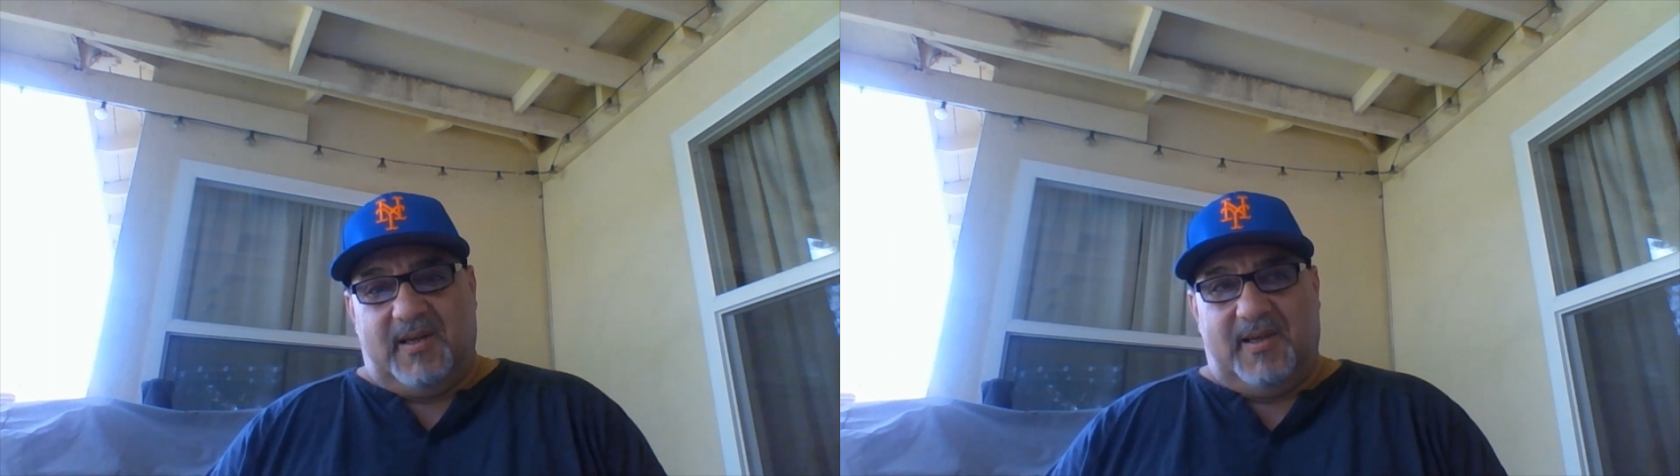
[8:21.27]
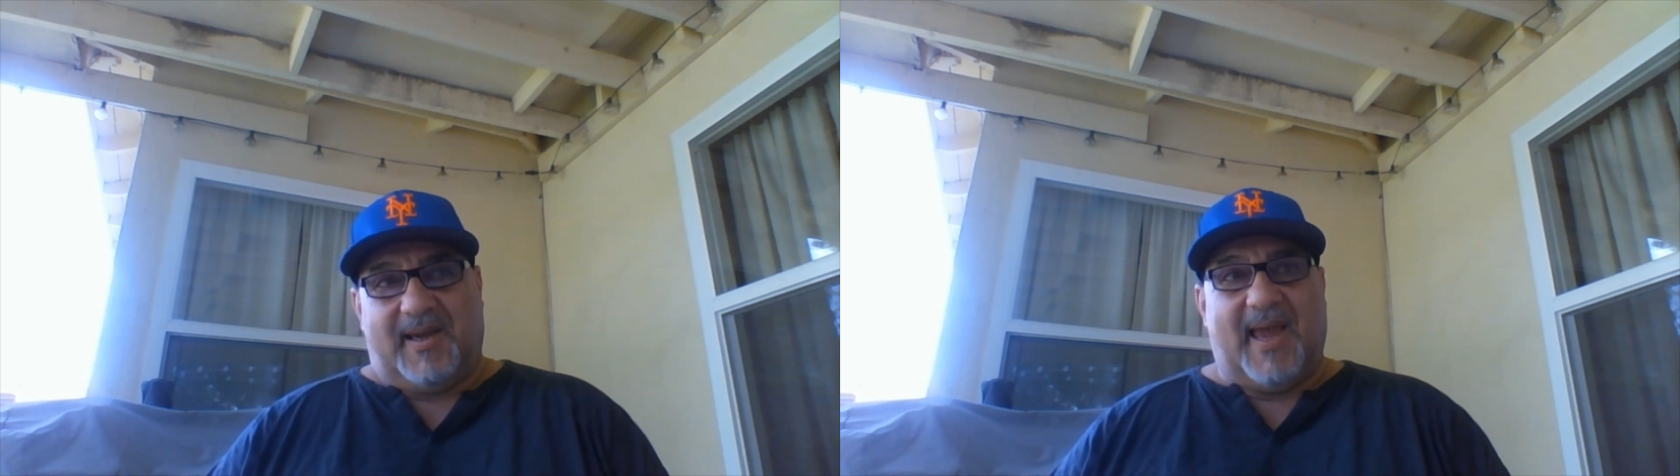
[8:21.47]

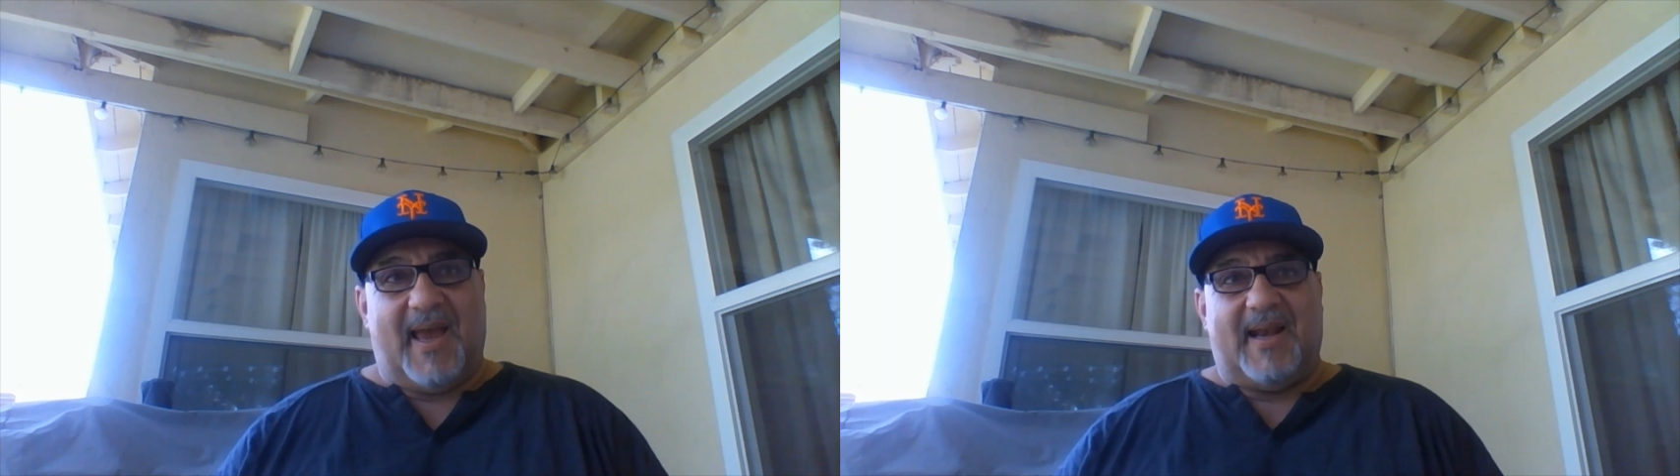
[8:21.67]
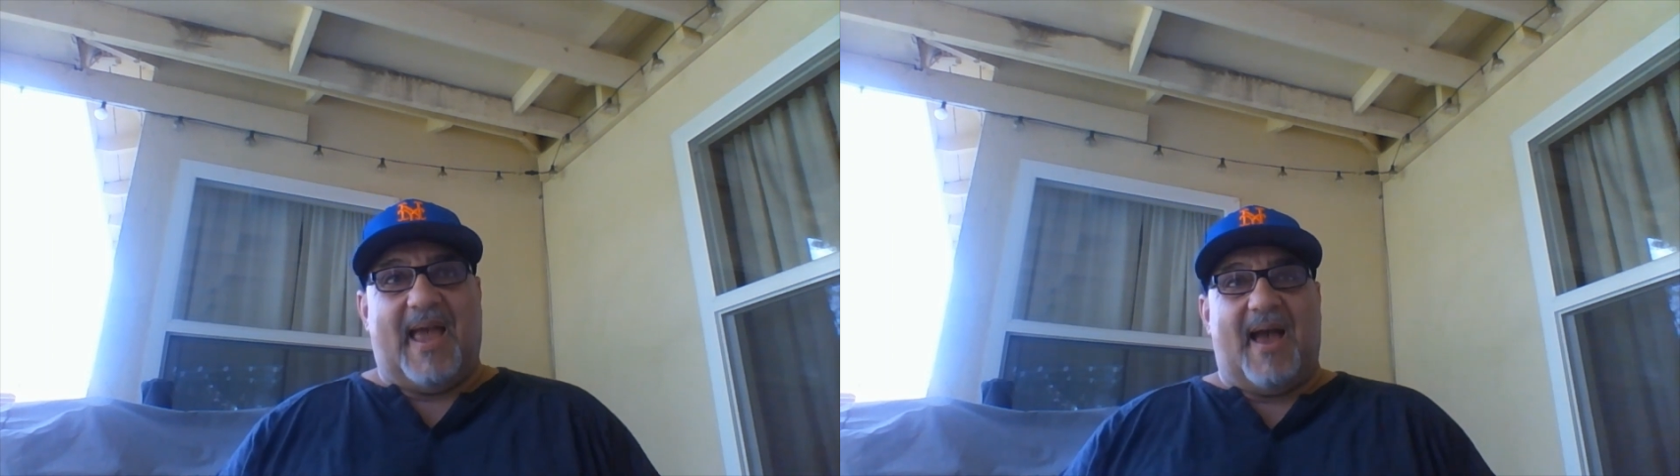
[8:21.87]
You
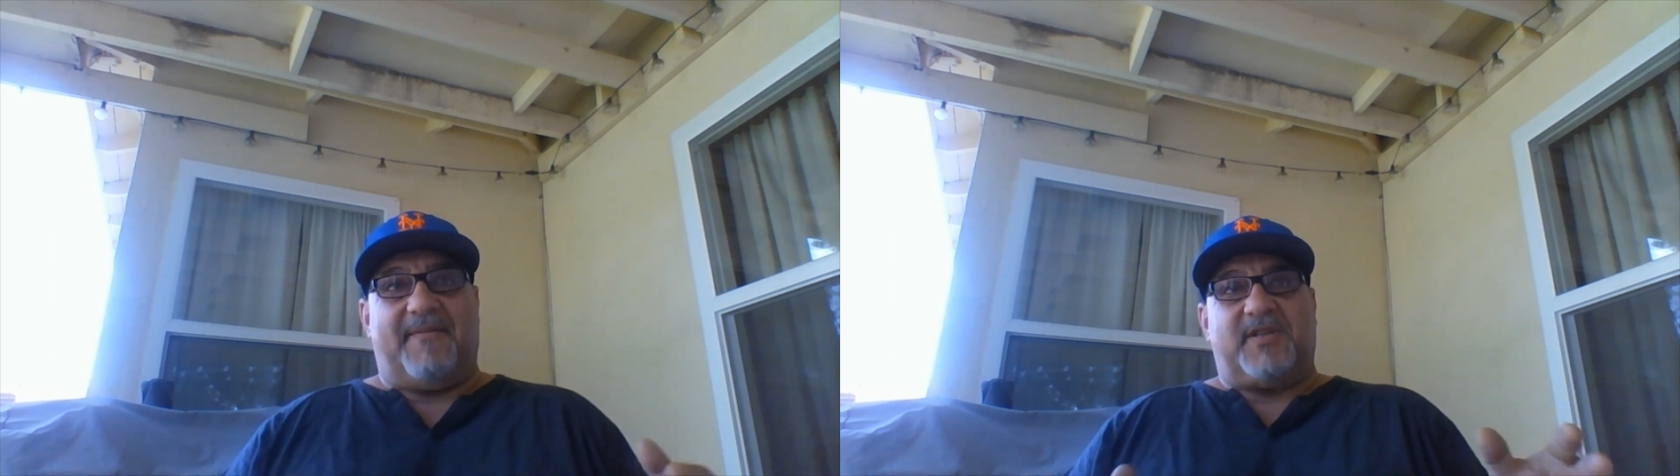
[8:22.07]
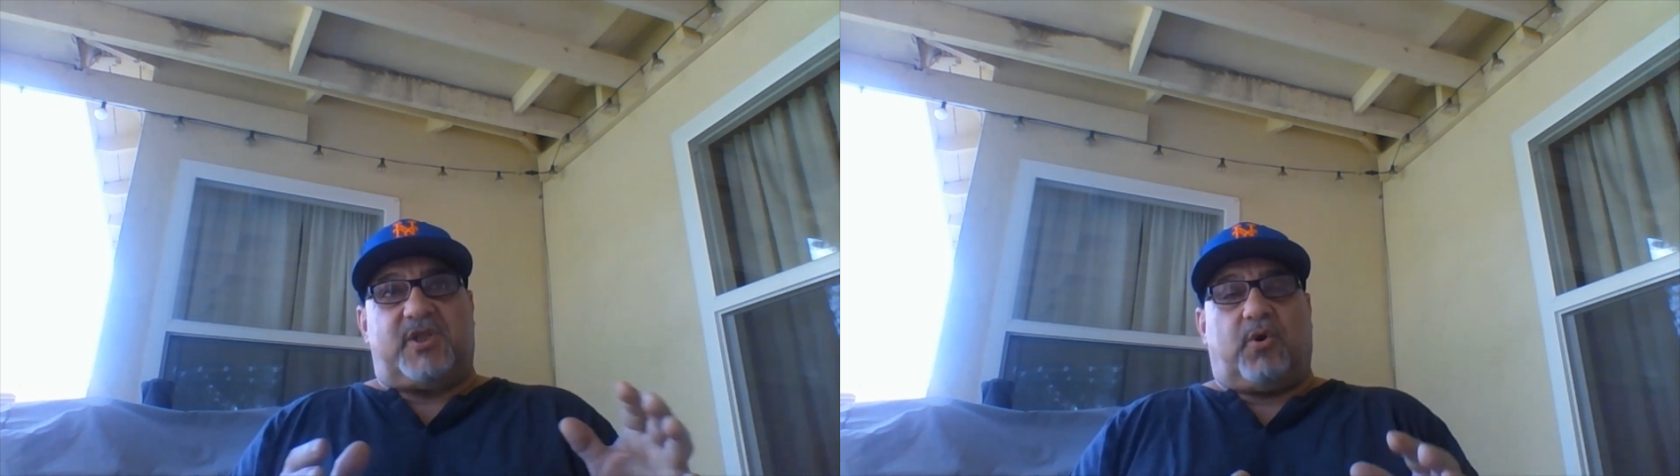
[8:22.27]
can't have
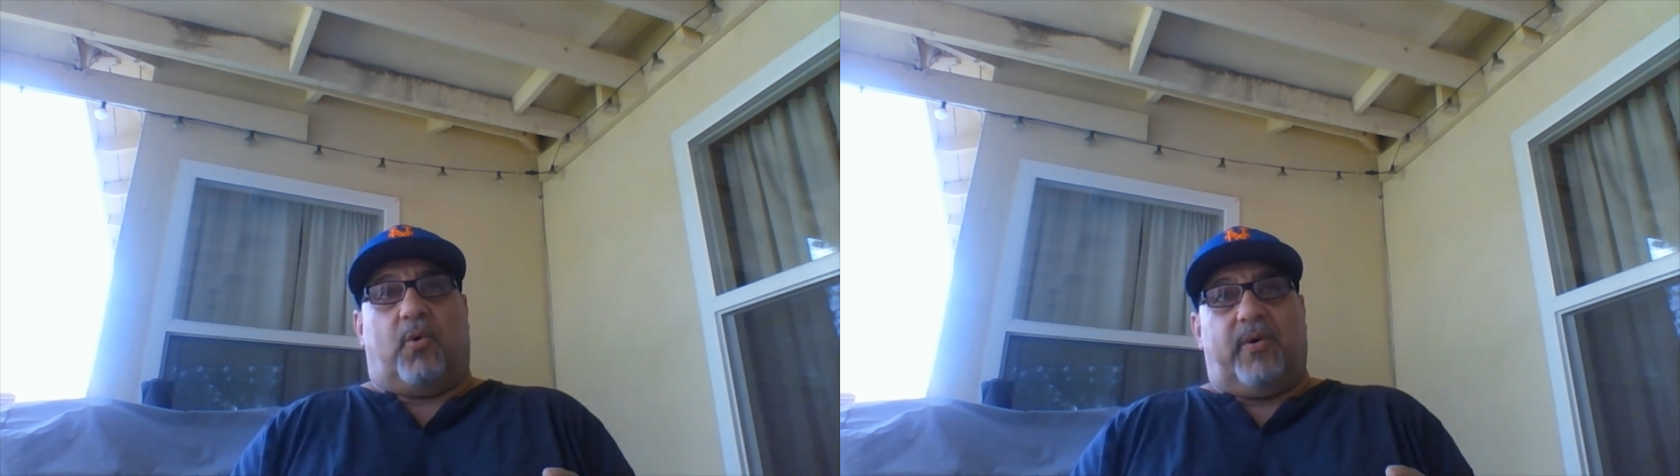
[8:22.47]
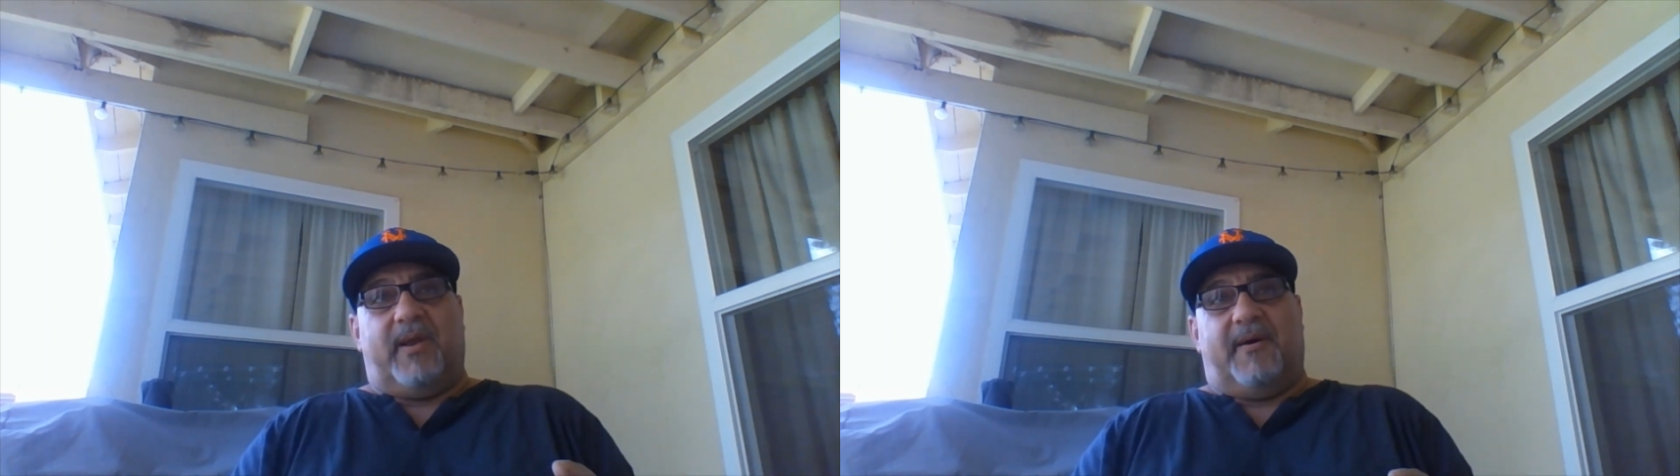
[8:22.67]
a story,